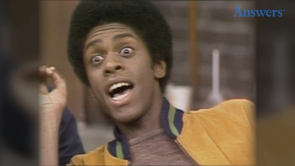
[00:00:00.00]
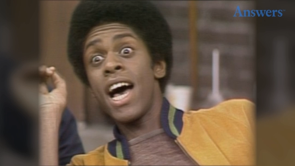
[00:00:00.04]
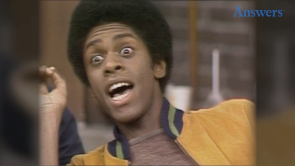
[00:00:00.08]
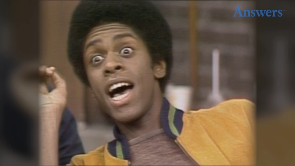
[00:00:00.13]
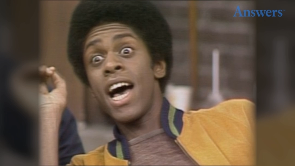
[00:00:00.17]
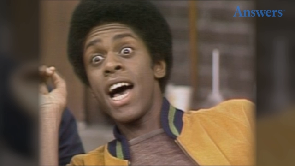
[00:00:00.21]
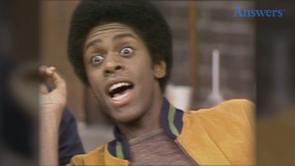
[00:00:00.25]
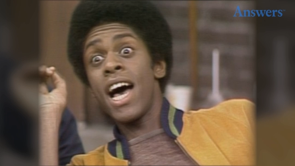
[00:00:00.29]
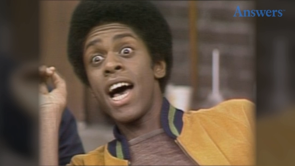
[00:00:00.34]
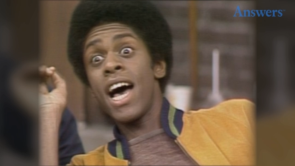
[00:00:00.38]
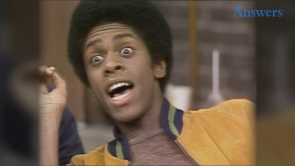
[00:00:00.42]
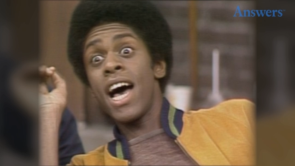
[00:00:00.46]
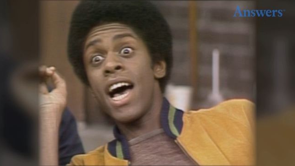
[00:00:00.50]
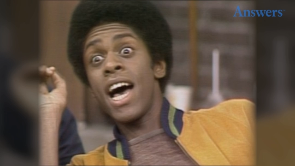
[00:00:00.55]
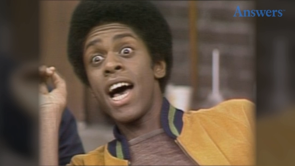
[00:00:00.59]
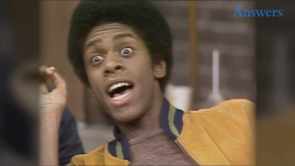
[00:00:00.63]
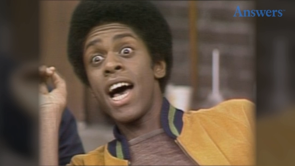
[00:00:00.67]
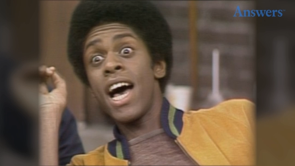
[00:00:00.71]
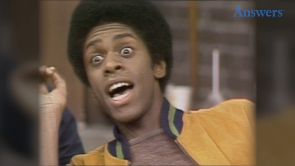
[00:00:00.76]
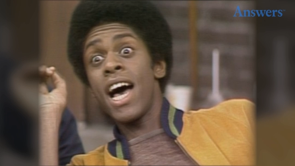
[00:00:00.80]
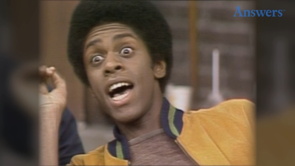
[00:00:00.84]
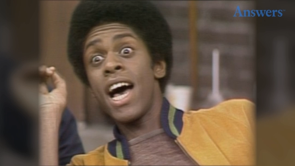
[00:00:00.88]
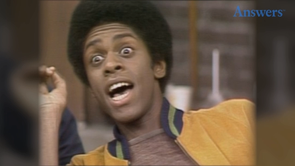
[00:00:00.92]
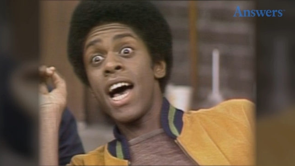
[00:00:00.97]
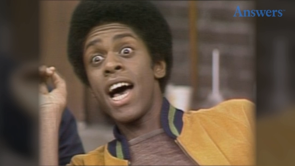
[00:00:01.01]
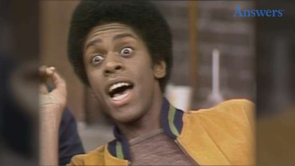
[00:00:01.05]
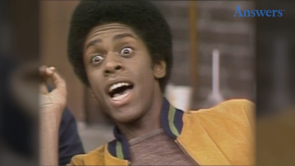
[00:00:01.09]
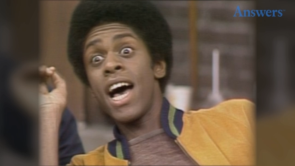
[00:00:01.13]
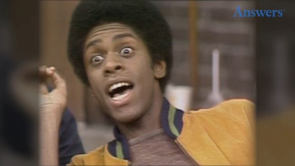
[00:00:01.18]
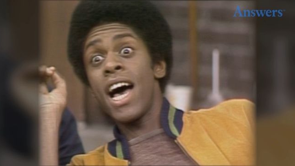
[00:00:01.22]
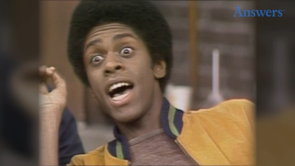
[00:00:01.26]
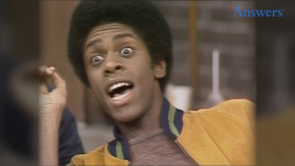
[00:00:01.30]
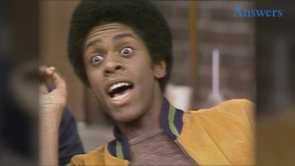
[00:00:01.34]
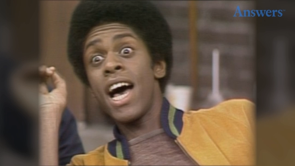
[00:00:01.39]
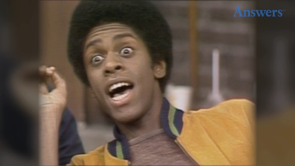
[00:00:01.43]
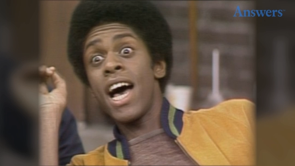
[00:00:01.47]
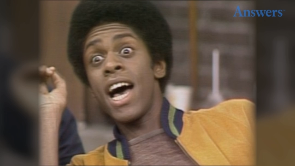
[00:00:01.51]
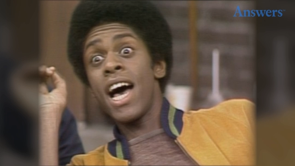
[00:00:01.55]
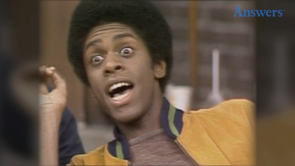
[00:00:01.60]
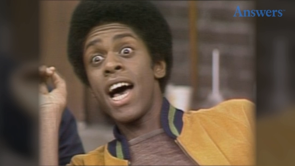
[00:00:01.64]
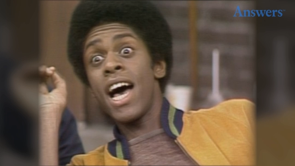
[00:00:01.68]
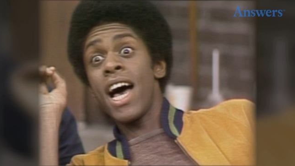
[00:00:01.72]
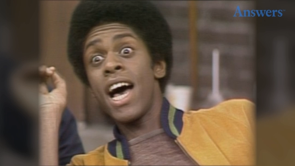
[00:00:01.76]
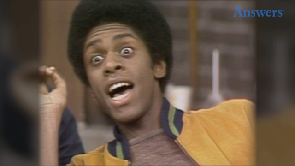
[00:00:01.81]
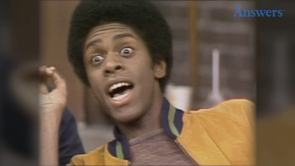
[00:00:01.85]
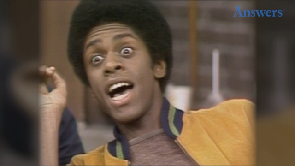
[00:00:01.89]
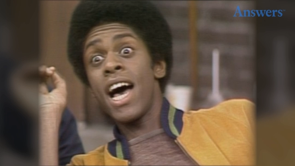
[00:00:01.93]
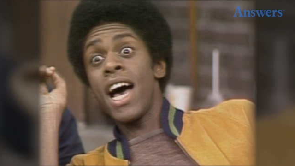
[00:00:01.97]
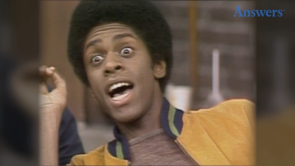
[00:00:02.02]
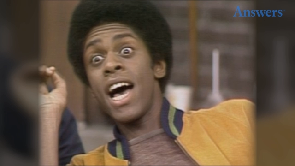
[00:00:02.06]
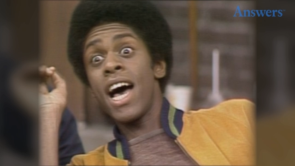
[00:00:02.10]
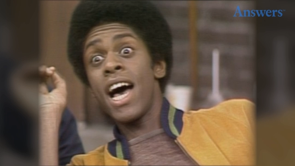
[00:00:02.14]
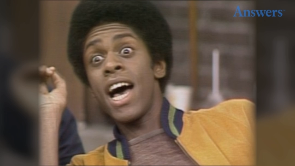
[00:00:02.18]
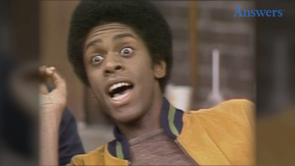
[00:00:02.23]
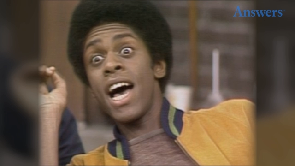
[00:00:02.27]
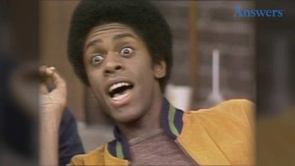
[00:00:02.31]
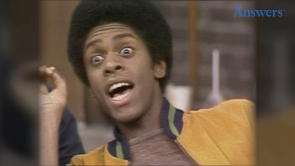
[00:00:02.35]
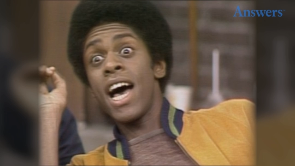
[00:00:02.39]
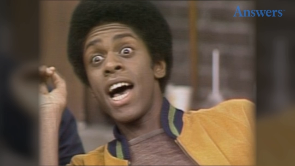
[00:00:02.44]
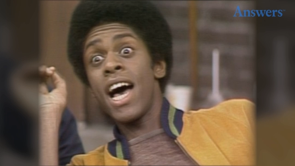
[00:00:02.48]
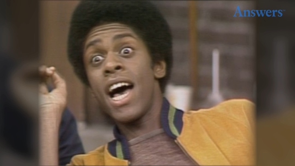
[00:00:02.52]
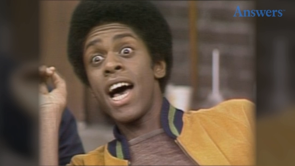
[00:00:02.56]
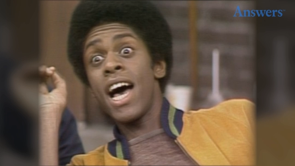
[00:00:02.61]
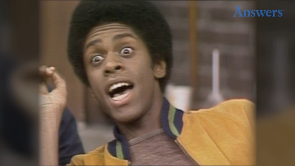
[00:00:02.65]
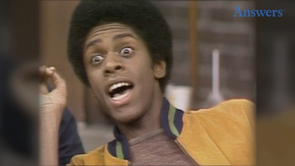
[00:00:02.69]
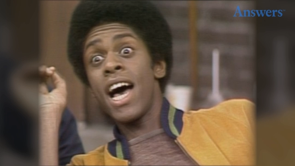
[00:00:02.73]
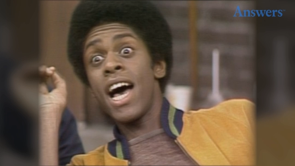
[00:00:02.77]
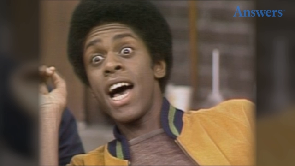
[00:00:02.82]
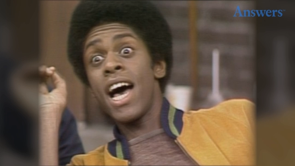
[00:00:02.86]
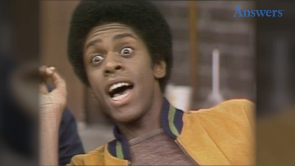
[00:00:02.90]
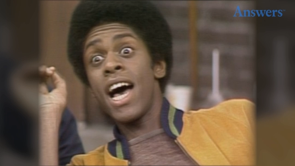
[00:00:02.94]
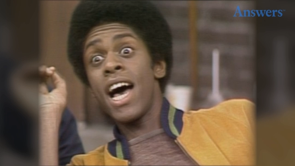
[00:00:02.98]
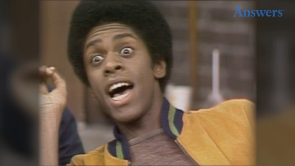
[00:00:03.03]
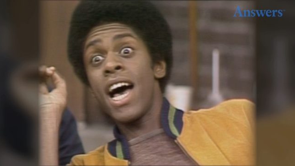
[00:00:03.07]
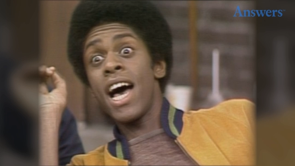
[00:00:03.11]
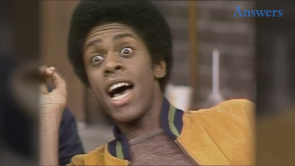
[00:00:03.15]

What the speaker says: No one is speaking in this clip.